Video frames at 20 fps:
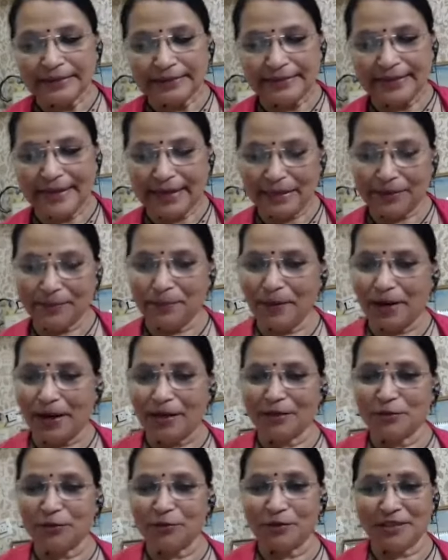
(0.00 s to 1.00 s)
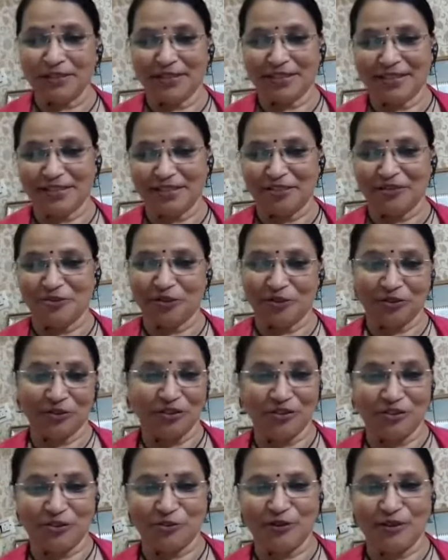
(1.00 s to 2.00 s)
that part which is not
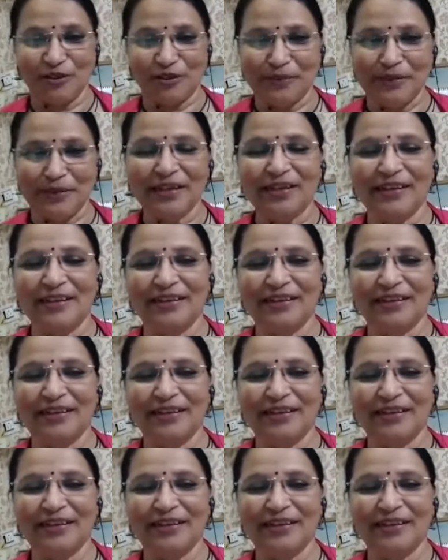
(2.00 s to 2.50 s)
controllable,